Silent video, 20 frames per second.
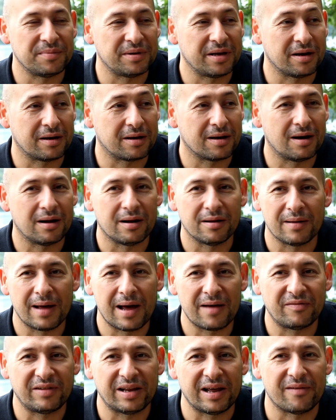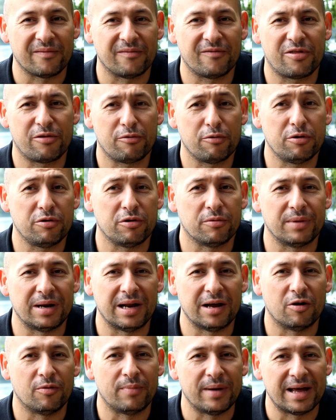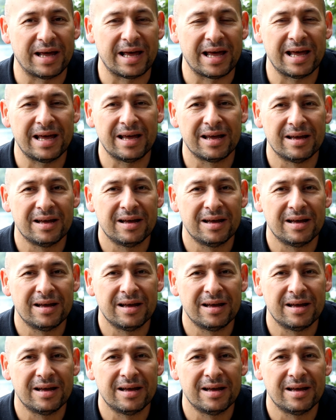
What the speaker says: You kind of have to get through them a little bit here.